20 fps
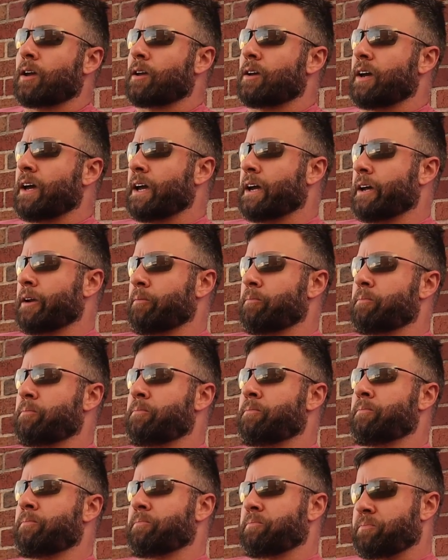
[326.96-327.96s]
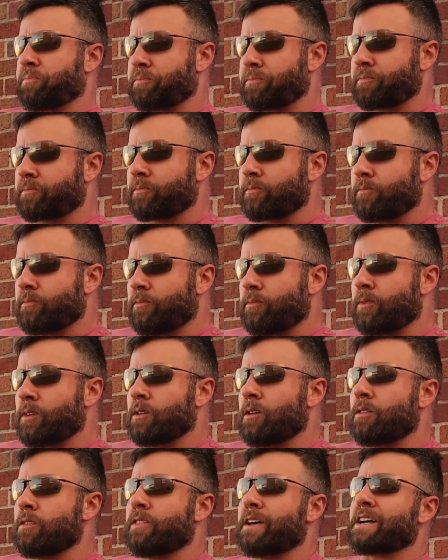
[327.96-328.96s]
And
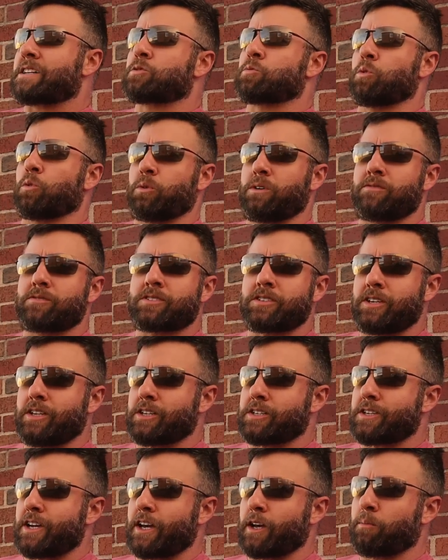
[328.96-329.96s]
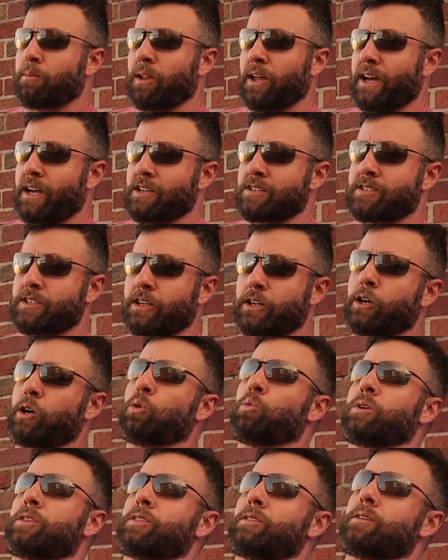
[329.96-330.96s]
that's what we've seen take place,
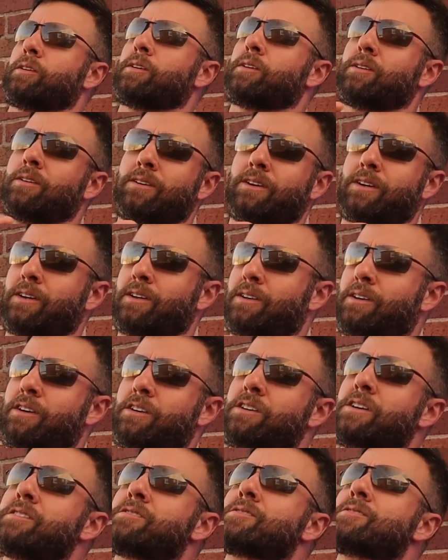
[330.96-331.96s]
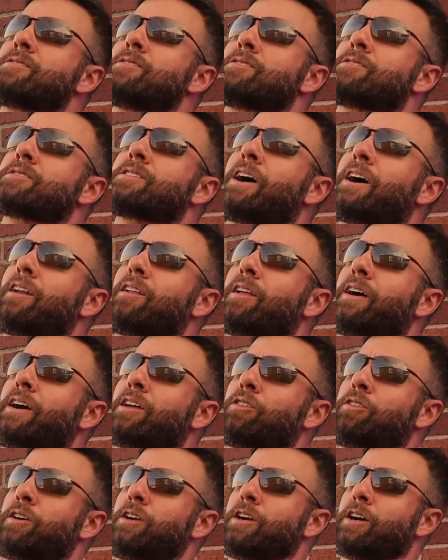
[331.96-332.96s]
with it's kind of
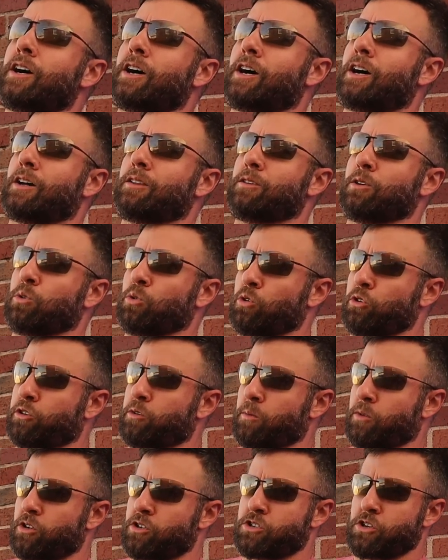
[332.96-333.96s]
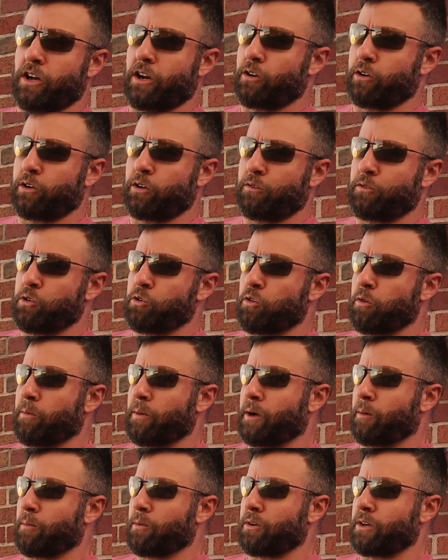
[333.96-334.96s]
like the old commercial. I don't know if you
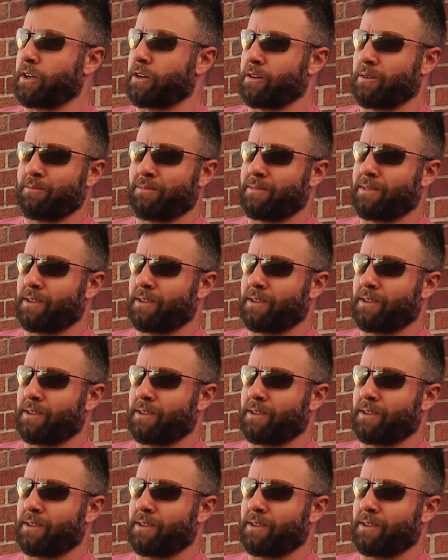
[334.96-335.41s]
remember it.